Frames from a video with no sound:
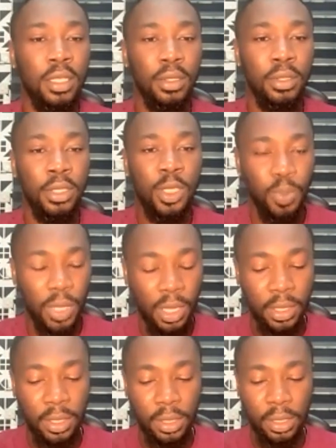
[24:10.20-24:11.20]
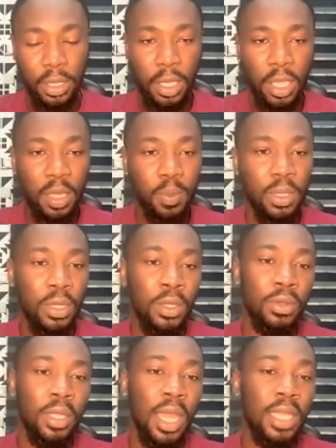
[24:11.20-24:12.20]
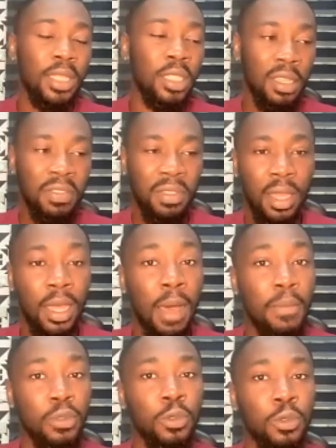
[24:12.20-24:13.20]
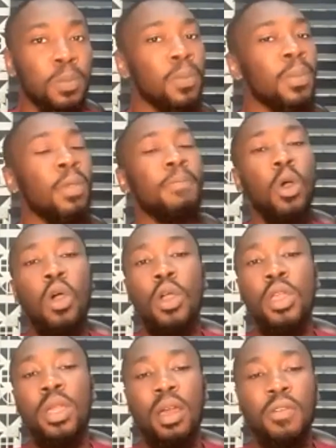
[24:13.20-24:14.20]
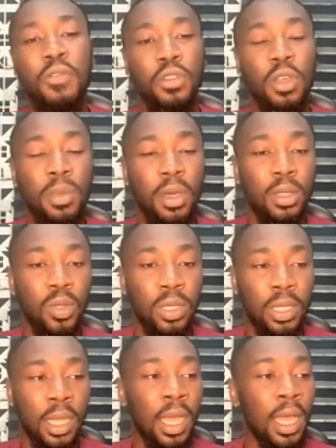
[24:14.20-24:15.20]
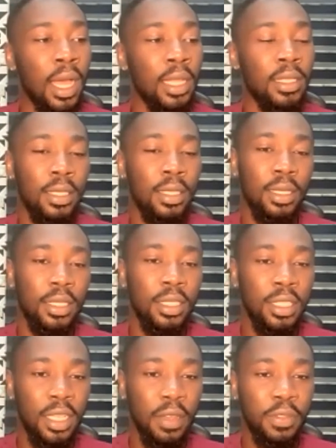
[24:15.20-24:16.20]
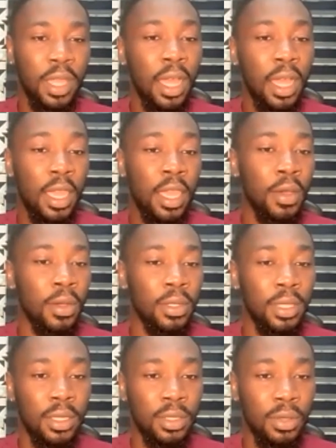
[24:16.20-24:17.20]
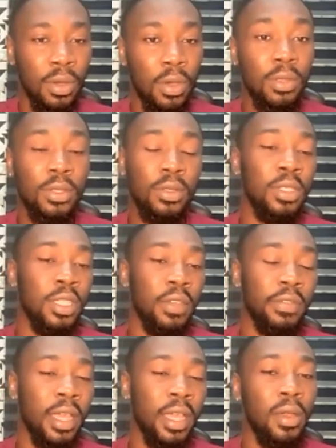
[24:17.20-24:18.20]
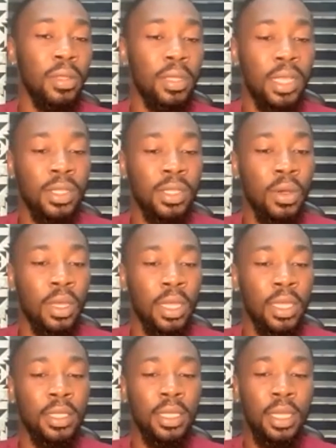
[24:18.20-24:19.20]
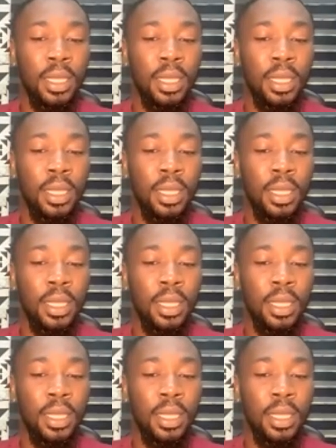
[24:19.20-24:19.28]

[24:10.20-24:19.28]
space ABU. That's Jeph Abu. Or you can follow me on Twitter at Jeph_A_. So Jeph_A_ is